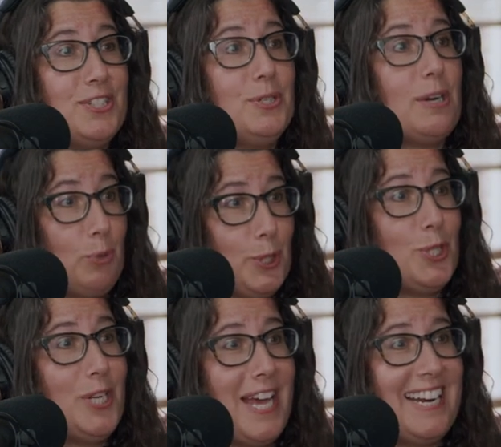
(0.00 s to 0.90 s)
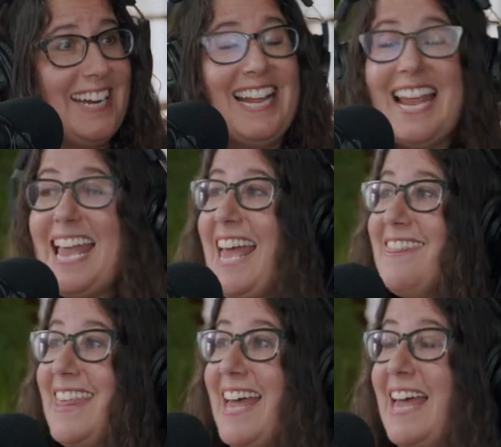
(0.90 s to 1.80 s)
So you get really good at it.
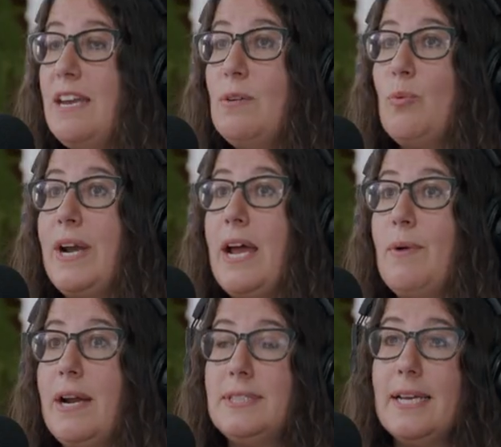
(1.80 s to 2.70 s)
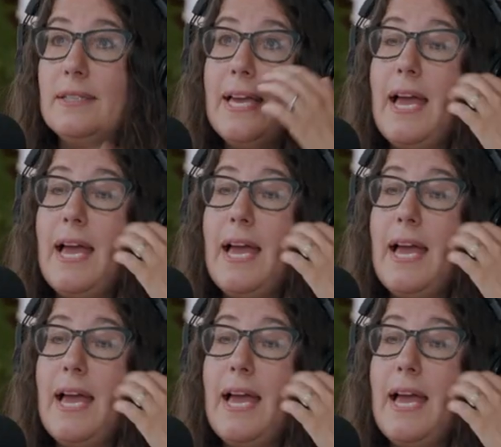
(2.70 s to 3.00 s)
And then when I went out to LA,